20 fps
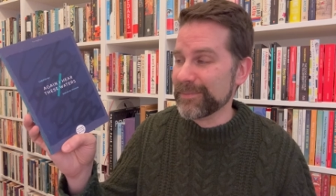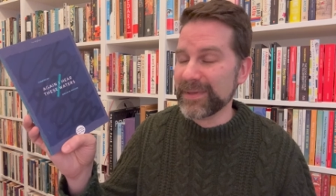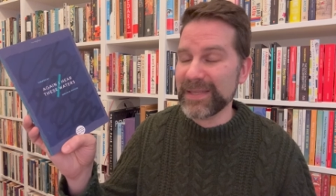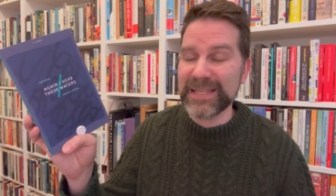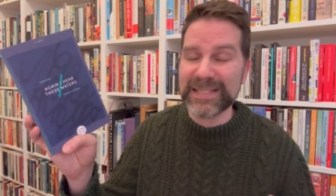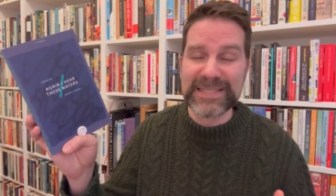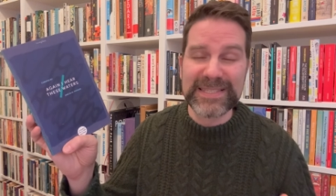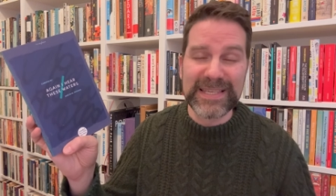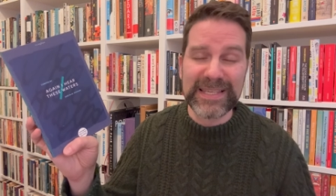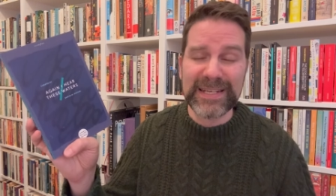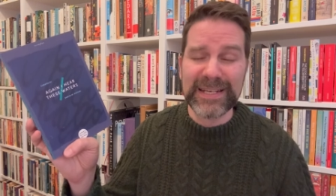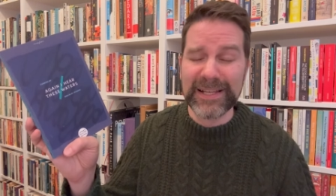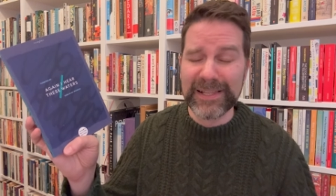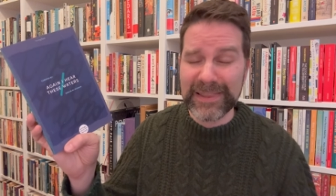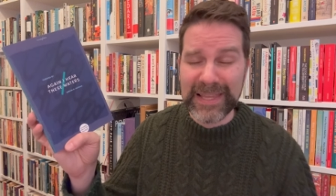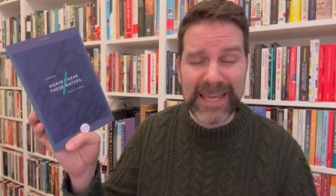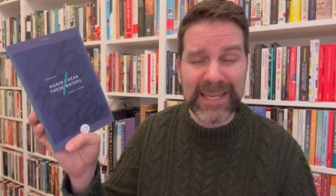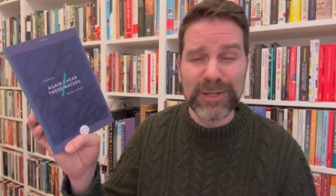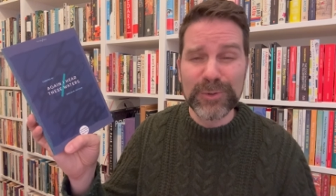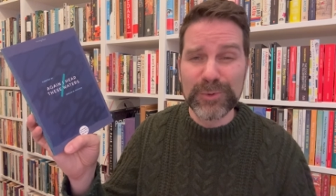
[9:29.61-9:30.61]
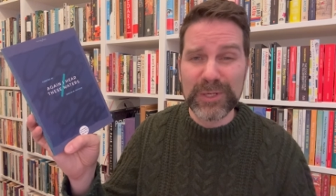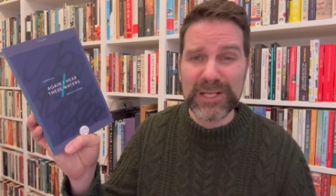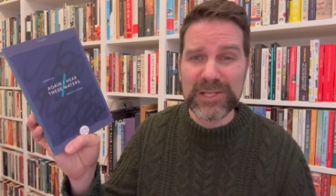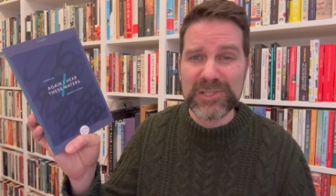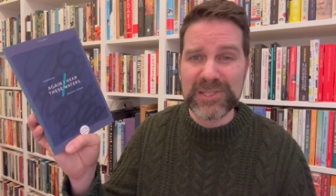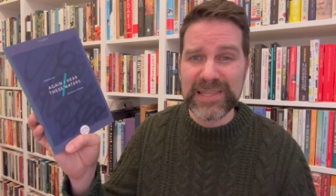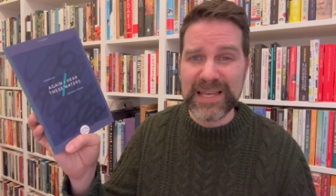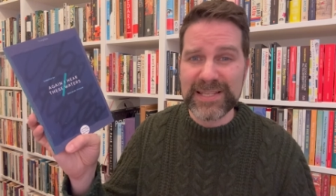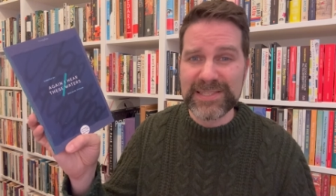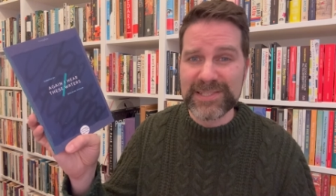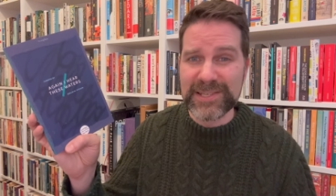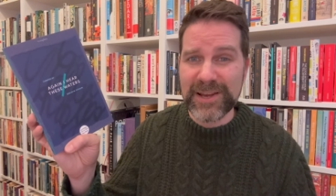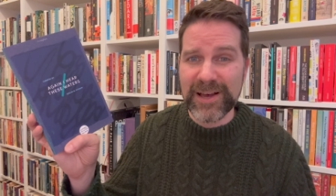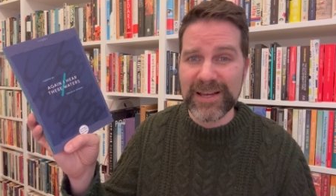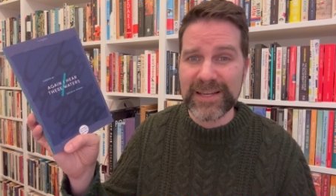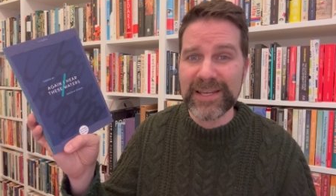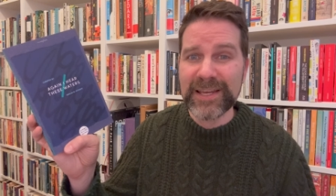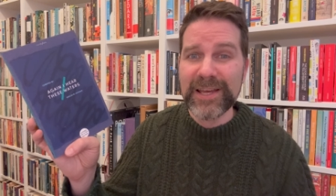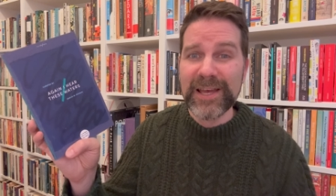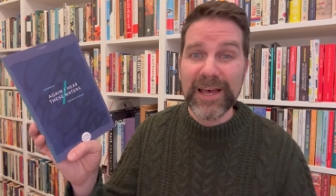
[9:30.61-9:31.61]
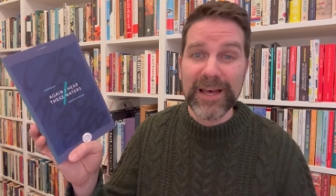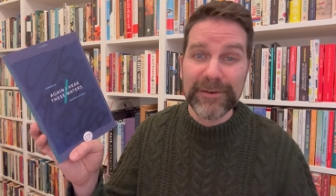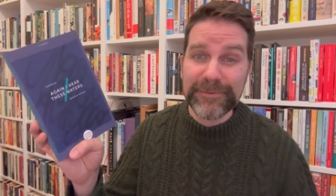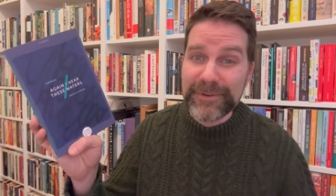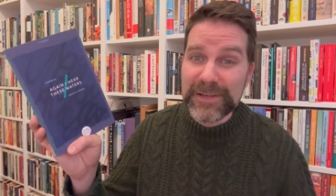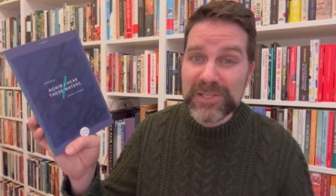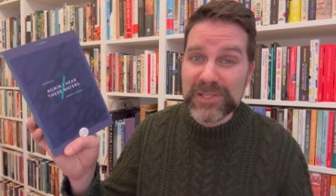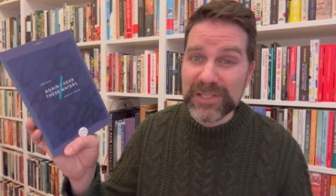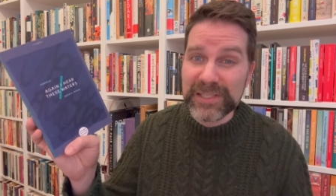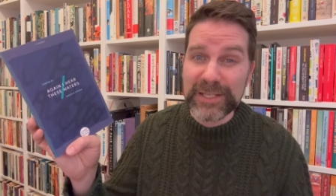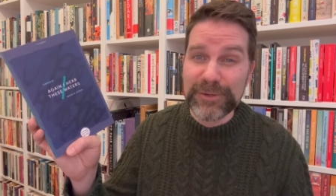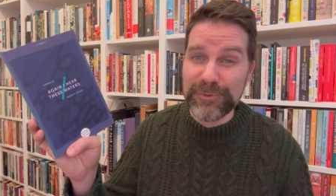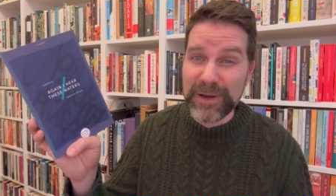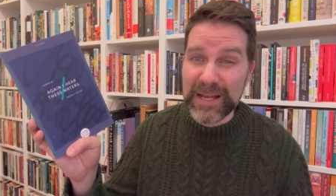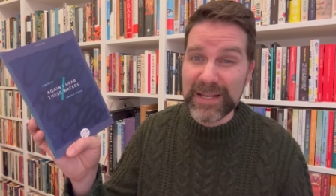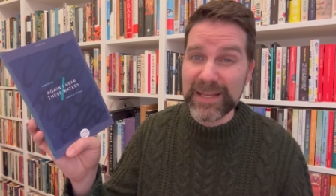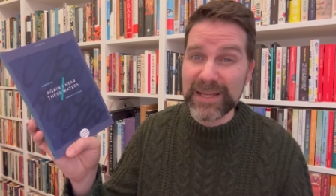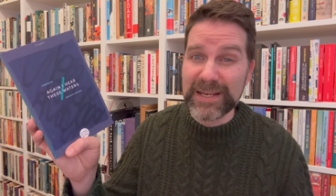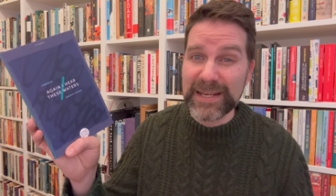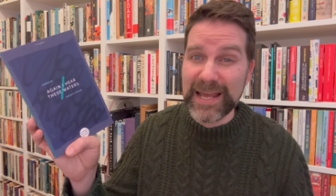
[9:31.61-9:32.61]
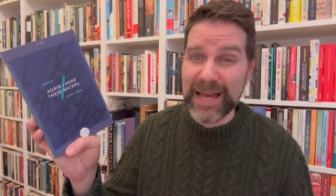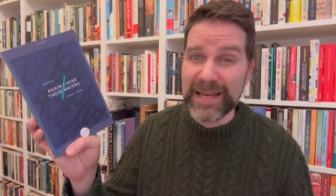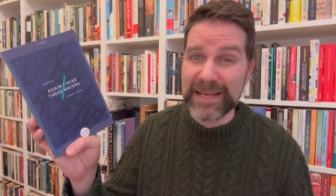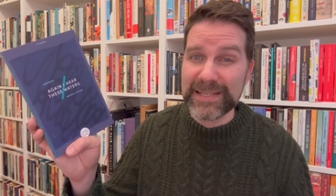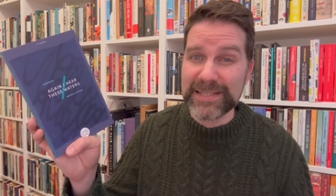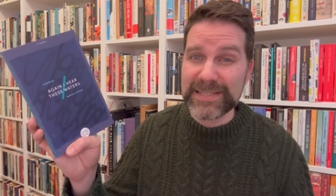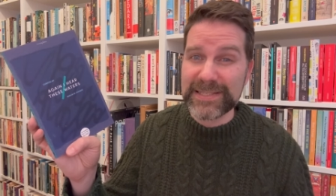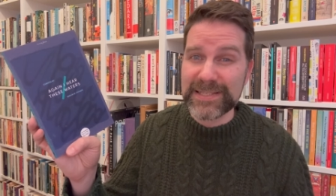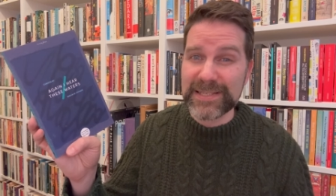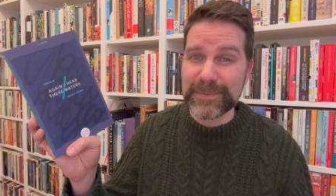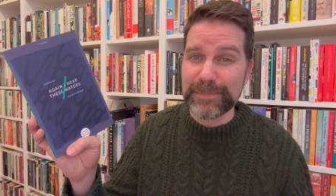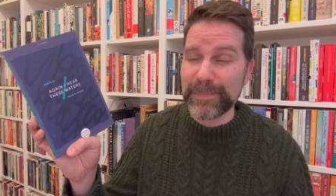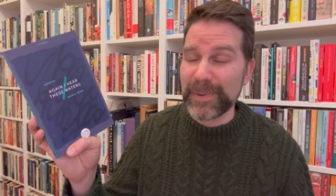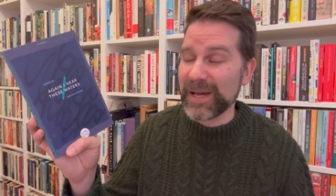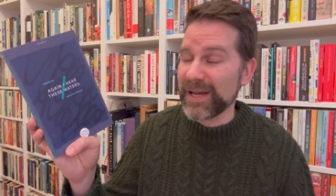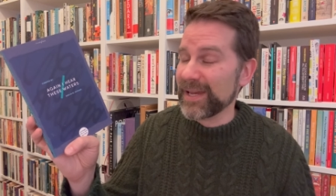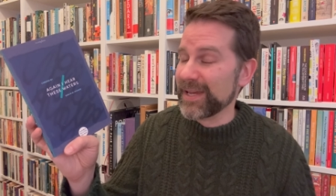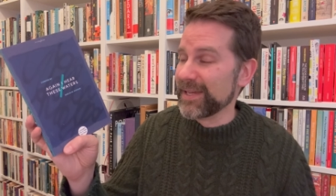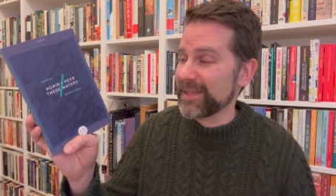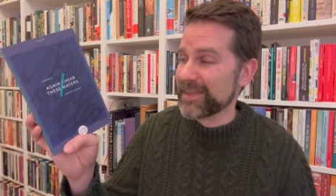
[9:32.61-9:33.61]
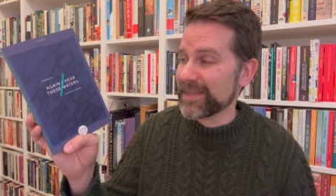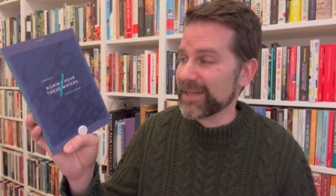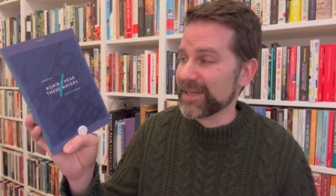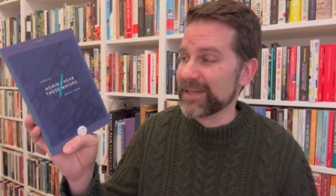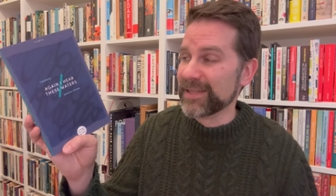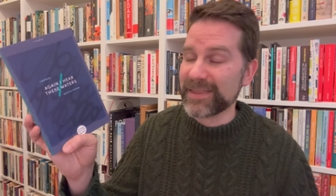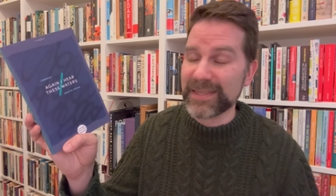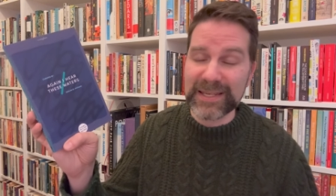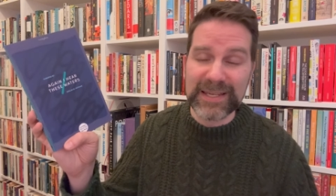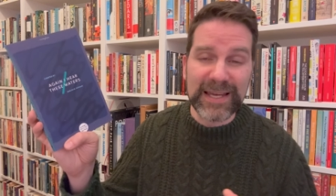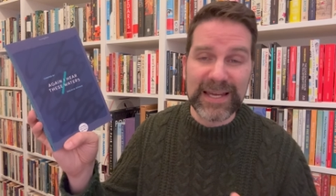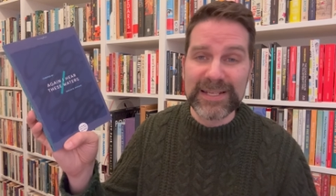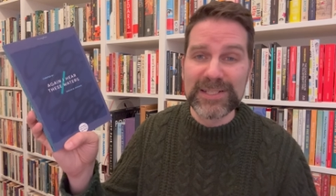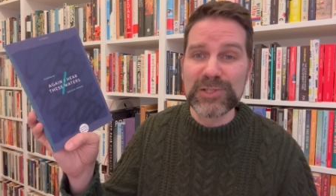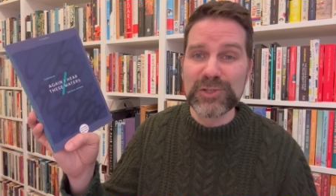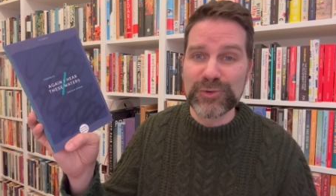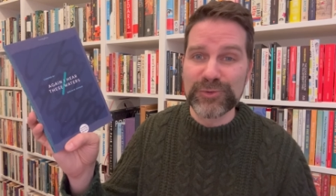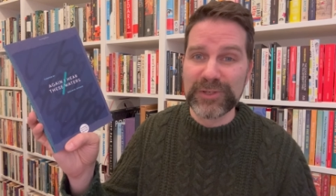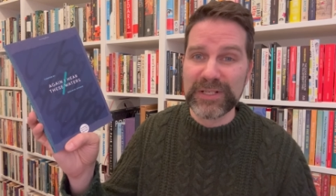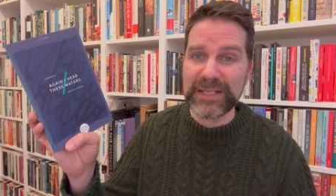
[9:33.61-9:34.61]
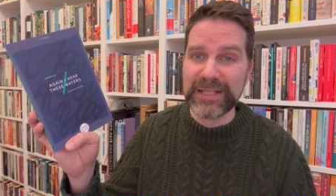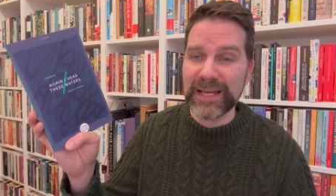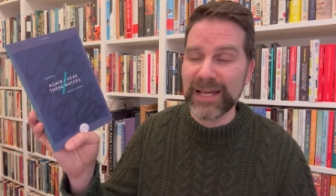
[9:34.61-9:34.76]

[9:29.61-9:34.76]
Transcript: it's in a language that's not officially recognized by the the, country.